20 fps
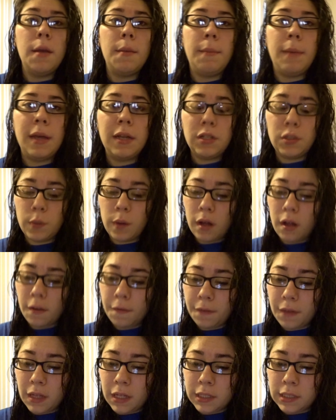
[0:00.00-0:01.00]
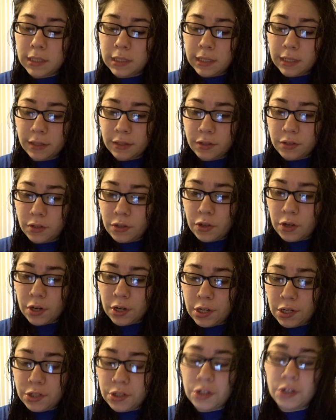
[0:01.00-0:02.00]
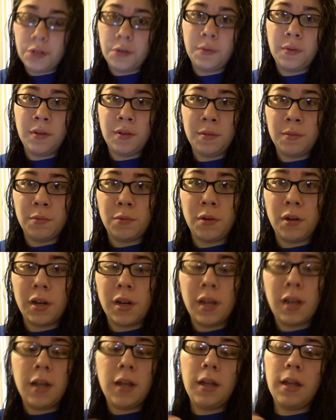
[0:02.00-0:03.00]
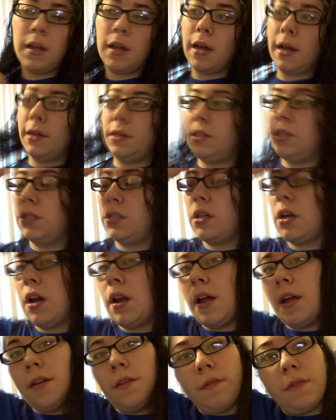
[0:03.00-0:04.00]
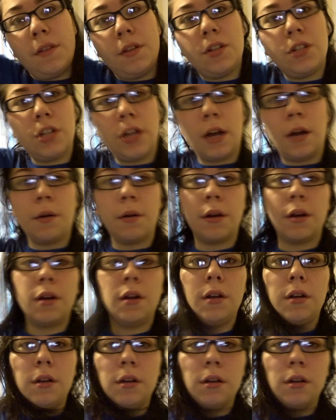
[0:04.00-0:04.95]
May 12th, it's 6:32 in the morning. I just got out of the shower.